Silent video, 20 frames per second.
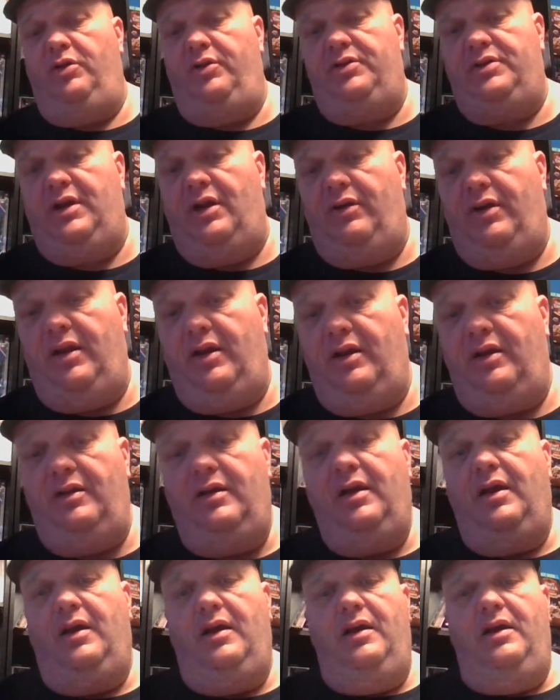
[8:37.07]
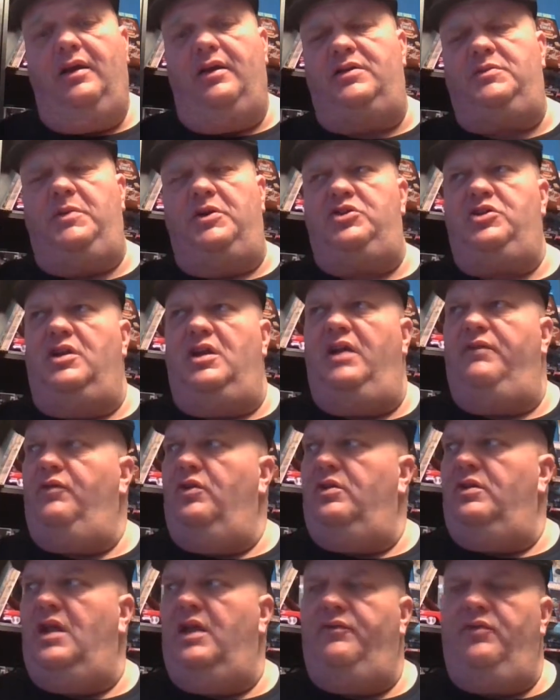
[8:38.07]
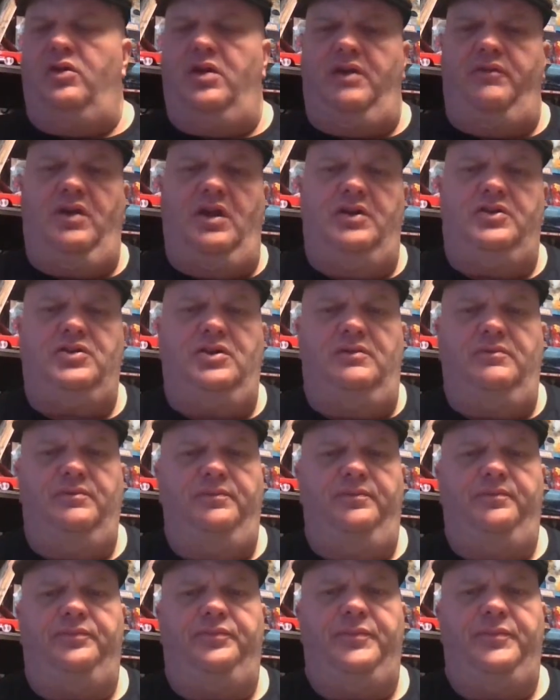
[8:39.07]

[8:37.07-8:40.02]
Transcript: military in it, especially naval, naval aviation.